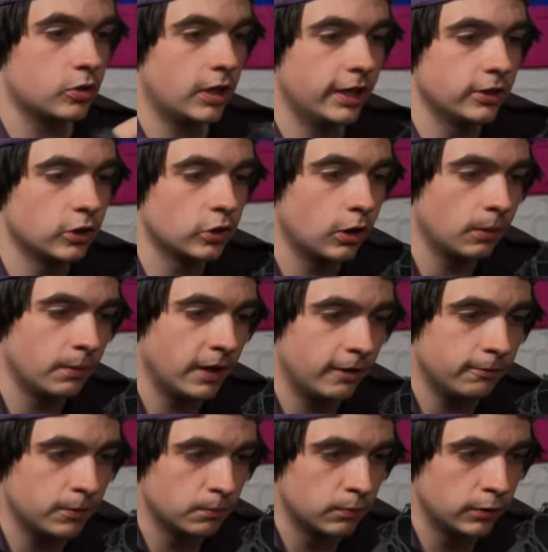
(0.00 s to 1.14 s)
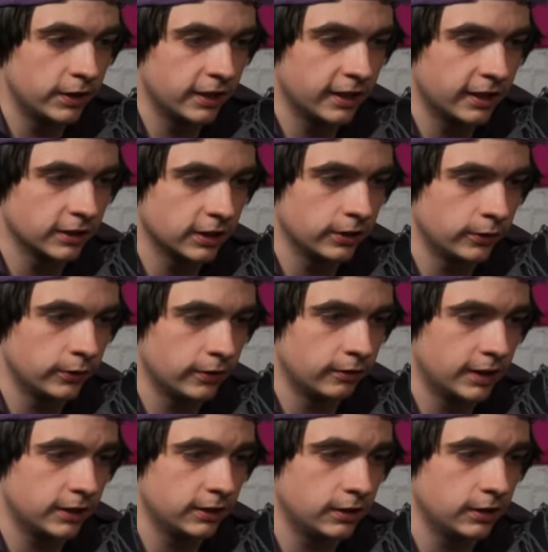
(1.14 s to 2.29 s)
try and stop that from bleeding as I do the
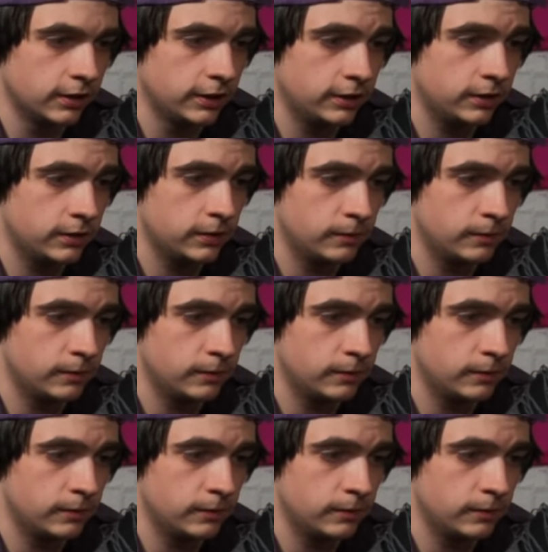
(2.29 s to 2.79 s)
rest of this